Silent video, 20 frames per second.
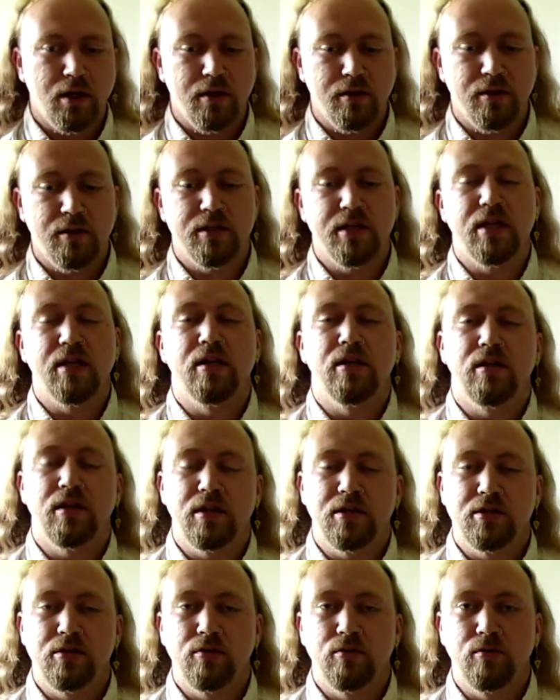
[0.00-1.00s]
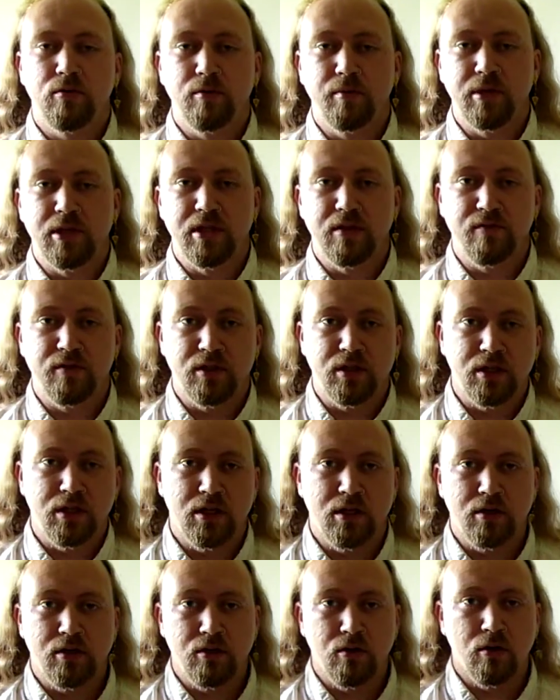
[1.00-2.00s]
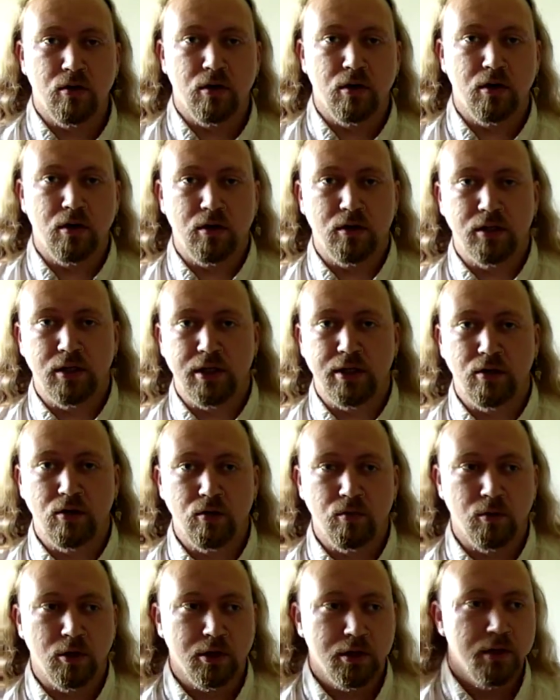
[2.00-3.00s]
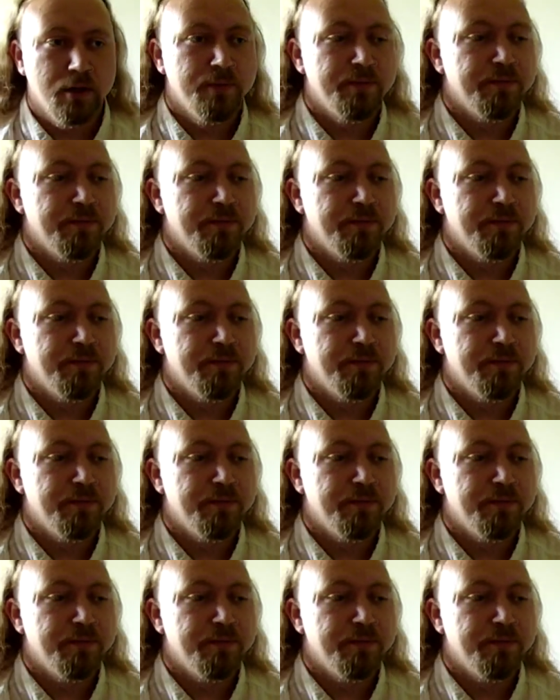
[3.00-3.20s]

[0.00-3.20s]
the data that you will be given in your online homework.